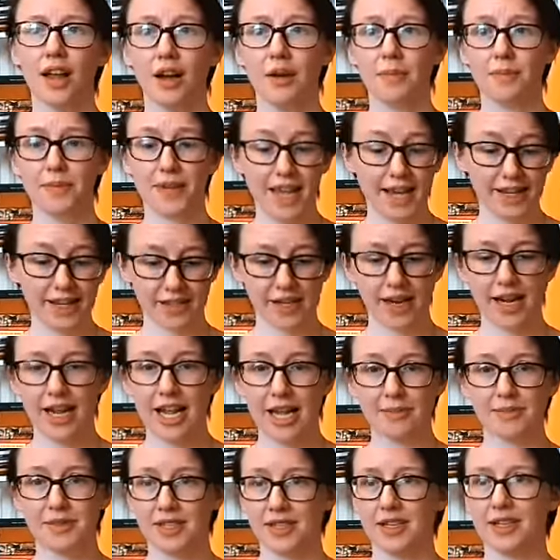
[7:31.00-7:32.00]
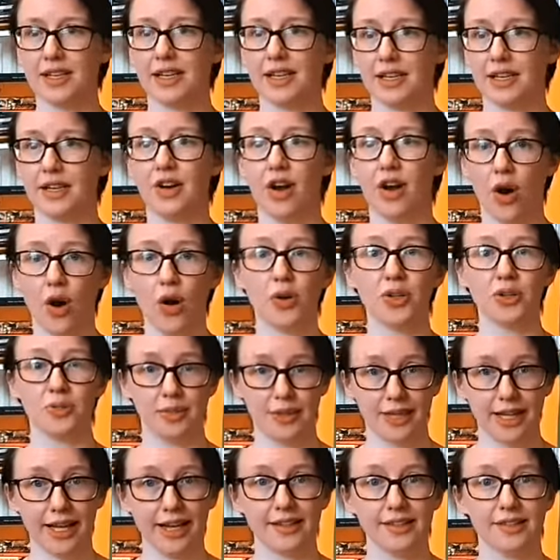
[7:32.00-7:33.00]
Um, yes, I am sitting in an odd
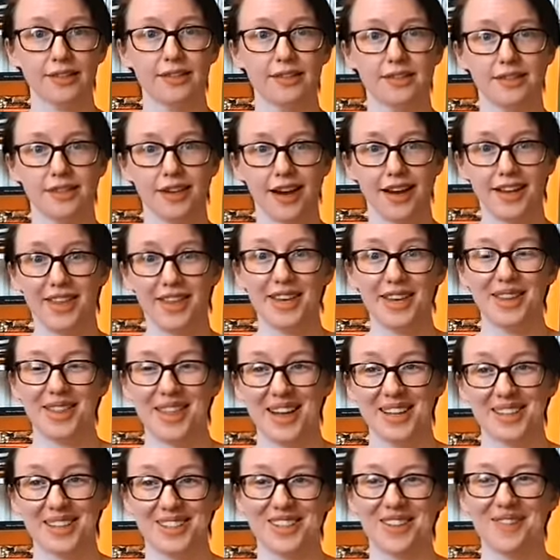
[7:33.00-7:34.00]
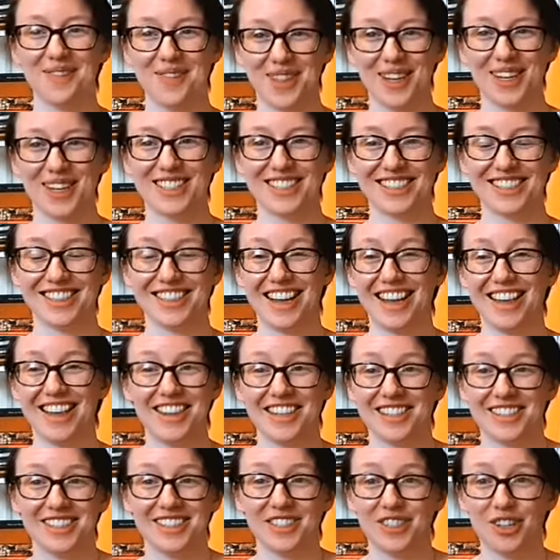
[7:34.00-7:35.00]
place. I think that's something to say.
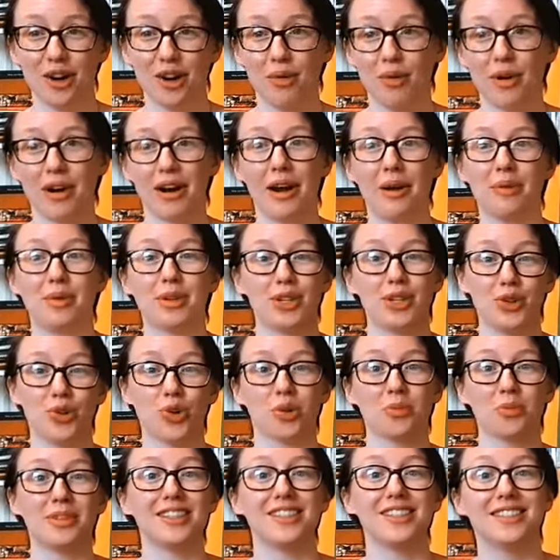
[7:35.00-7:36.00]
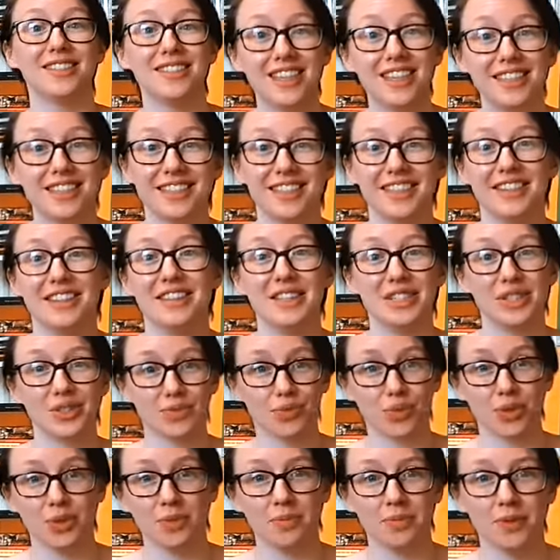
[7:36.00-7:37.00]
This is not where I would normally sit in
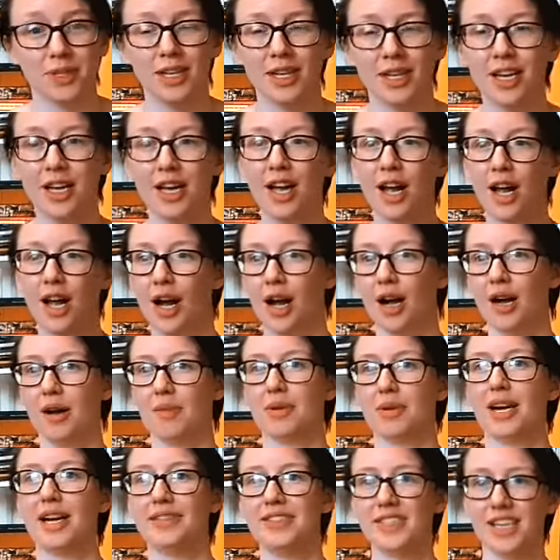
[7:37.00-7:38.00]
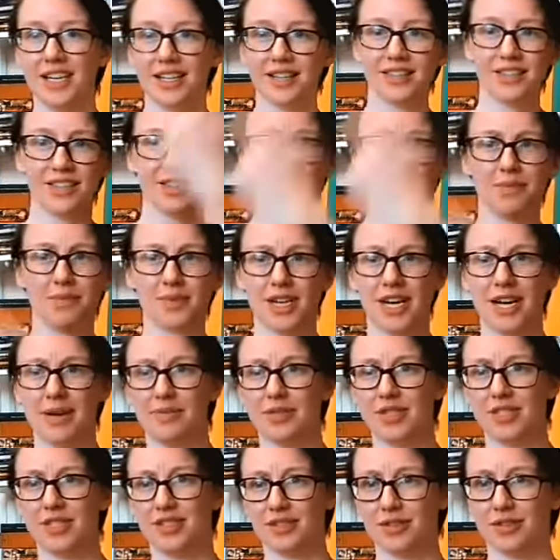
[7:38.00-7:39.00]
this room. Uh, but I've taken just some
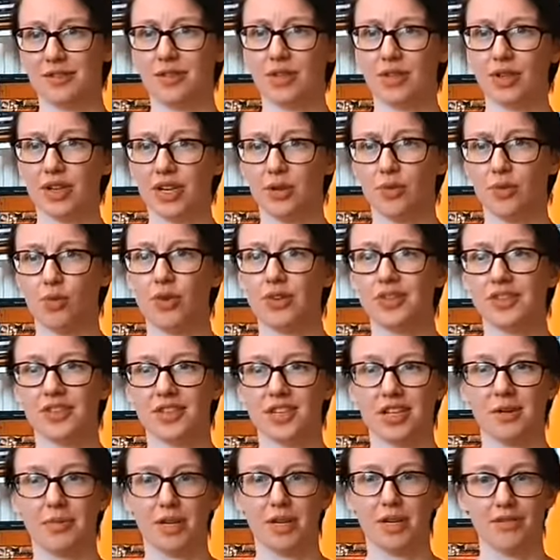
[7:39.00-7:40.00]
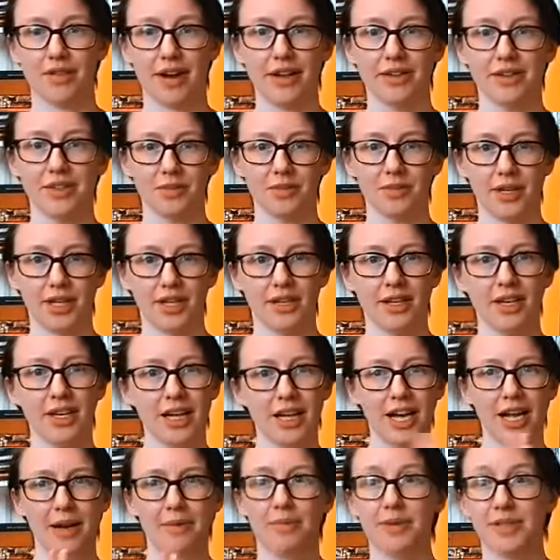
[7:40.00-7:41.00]
time to sort of look at what's going to be around me
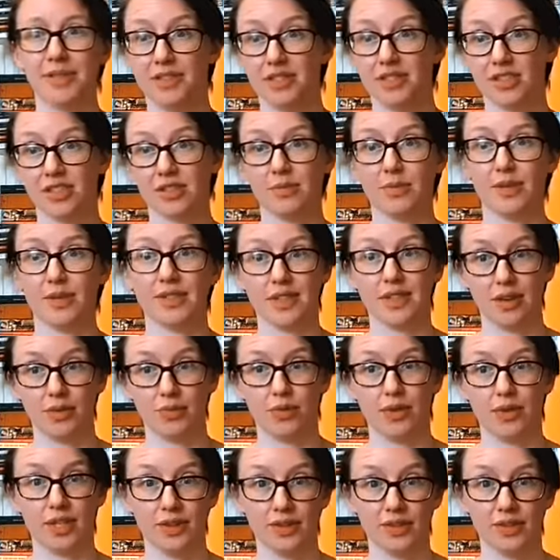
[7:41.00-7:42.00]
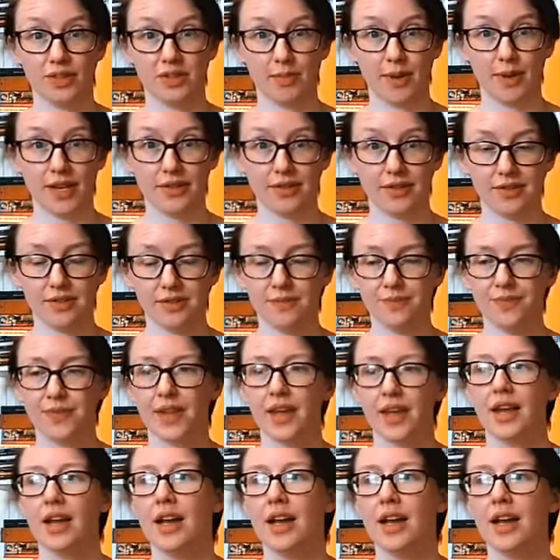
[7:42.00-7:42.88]
and position myself within the space.